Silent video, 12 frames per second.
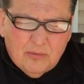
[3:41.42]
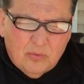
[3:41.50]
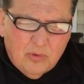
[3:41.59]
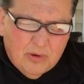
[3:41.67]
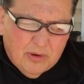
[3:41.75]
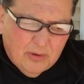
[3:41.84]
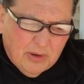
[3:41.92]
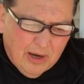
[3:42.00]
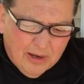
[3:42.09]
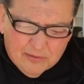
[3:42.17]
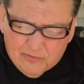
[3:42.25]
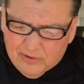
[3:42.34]
uh,
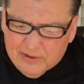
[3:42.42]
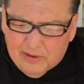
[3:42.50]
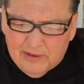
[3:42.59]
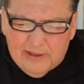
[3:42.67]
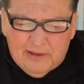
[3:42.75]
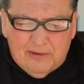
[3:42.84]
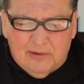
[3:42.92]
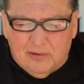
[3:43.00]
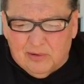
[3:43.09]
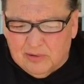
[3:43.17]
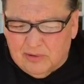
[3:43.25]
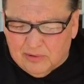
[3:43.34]
on a ventilator
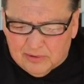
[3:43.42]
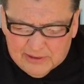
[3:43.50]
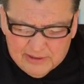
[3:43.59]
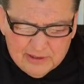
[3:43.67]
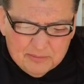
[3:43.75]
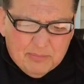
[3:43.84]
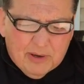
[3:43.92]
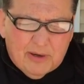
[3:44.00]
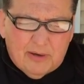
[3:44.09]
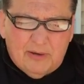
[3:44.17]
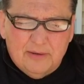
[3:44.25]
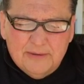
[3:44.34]
or, or getting
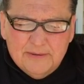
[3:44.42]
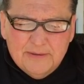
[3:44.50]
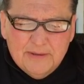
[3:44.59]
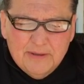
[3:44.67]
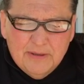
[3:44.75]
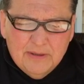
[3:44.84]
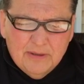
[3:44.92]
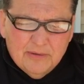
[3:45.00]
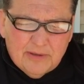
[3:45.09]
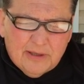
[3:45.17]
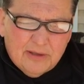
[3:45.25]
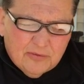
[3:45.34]
better.
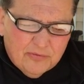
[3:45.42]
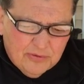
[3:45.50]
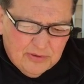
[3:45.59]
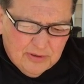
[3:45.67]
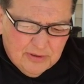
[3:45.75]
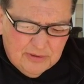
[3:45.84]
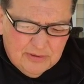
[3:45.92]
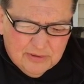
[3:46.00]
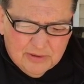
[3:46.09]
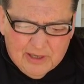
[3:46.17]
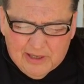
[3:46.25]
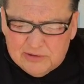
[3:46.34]
Thank you for the,
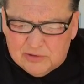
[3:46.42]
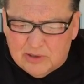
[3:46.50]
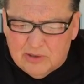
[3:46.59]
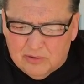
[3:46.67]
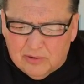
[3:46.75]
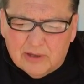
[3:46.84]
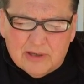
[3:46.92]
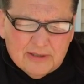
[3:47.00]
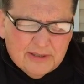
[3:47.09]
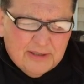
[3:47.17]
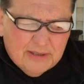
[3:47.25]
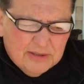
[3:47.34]
the
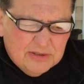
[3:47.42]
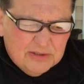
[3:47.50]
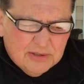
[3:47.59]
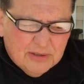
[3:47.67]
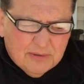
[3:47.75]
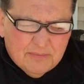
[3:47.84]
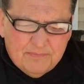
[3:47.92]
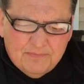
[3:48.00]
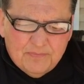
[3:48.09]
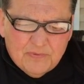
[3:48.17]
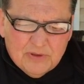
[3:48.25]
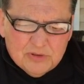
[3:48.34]
hydrochloroquine that
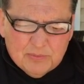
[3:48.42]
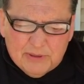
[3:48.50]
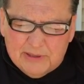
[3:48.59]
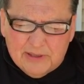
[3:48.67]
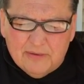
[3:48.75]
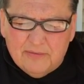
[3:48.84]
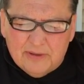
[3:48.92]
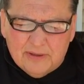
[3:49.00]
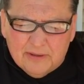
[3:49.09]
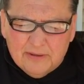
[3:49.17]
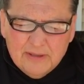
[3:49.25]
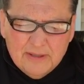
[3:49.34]
uh, has been given,
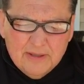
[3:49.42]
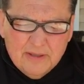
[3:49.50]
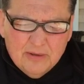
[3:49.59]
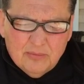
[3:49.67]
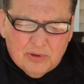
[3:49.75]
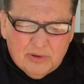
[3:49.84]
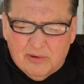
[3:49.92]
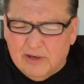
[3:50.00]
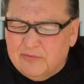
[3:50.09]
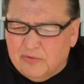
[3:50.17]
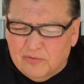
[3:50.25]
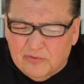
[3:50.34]
and we're
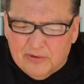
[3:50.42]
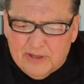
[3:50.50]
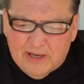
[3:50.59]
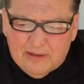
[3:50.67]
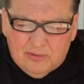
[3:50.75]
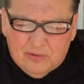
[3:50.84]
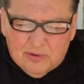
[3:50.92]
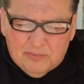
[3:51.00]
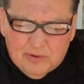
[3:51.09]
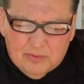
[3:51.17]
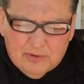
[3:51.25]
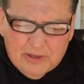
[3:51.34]
grateful for that, Lord.
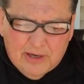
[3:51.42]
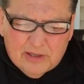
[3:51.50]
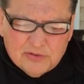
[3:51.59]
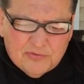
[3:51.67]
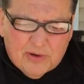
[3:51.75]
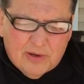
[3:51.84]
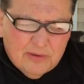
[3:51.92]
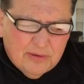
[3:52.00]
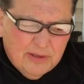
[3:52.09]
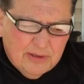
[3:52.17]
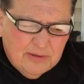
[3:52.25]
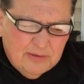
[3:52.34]
But we ask, Father,
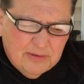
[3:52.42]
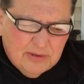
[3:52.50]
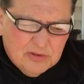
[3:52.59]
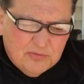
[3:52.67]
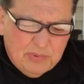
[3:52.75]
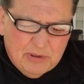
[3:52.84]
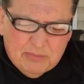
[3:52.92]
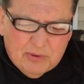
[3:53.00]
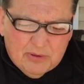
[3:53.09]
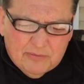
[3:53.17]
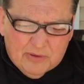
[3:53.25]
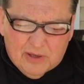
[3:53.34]
that as people
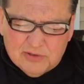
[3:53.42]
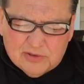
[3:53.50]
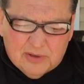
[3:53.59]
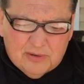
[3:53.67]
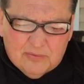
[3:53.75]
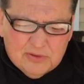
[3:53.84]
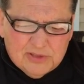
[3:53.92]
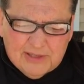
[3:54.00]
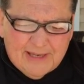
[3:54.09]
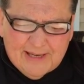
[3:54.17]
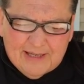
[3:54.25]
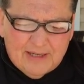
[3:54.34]
have lost loved ones, they
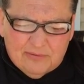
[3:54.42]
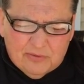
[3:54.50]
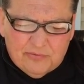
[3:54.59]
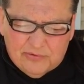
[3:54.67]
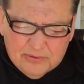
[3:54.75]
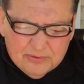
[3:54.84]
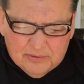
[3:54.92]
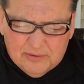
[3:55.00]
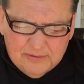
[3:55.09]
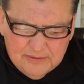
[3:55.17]
can't have a funeral